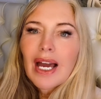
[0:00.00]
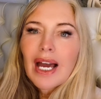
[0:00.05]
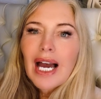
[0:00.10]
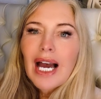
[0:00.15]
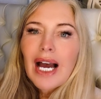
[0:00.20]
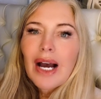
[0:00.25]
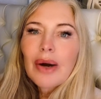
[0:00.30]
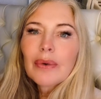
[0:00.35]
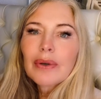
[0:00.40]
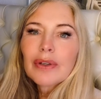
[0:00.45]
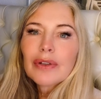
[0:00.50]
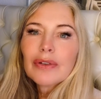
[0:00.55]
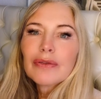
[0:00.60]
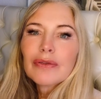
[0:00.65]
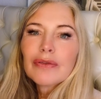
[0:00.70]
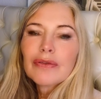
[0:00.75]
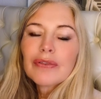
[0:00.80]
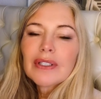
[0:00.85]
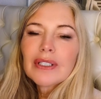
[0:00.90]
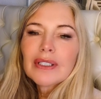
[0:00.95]
How are you
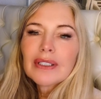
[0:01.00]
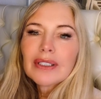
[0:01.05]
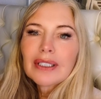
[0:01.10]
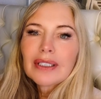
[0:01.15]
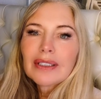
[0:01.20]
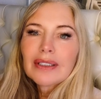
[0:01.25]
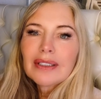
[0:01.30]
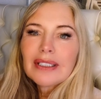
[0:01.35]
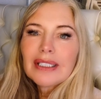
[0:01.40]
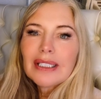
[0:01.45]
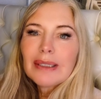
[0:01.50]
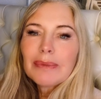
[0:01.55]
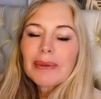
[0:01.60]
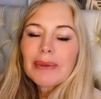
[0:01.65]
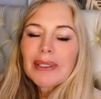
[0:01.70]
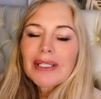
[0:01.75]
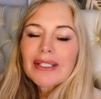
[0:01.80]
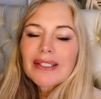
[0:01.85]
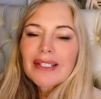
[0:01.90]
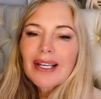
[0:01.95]
feeling deep
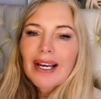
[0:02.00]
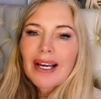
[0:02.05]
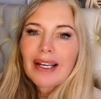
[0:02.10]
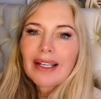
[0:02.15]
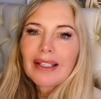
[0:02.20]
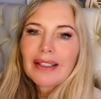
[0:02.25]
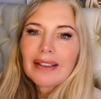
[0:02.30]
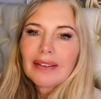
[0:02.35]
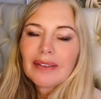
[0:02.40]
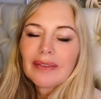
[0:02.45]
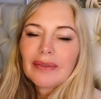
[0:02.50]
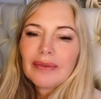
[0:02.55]
inside?